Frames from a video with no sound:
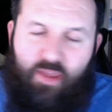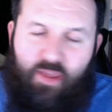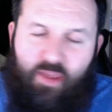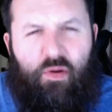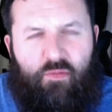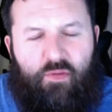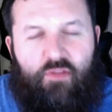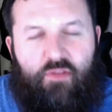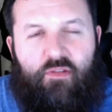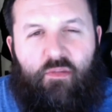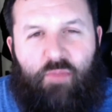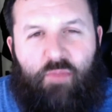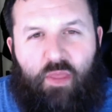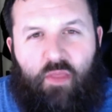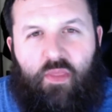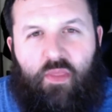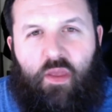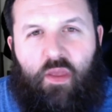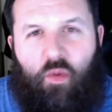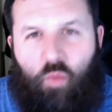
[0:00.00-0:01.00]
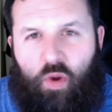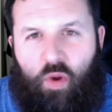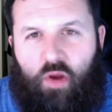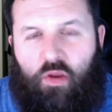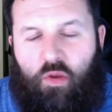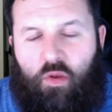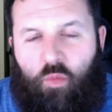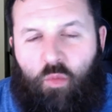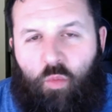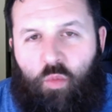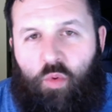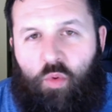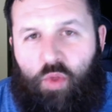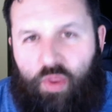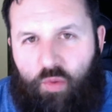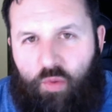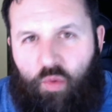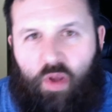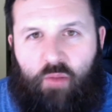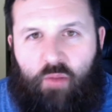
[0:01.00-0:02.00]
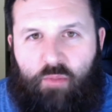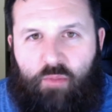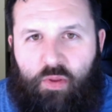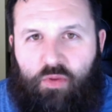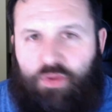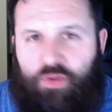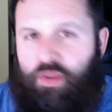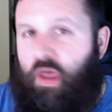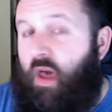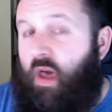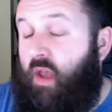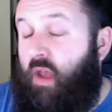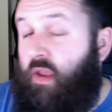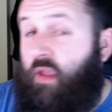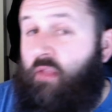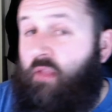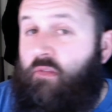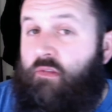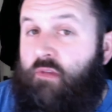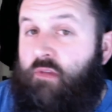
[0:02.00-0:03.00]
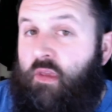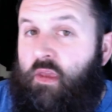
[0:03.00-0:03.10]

But if it's something that where you really want to build an audience,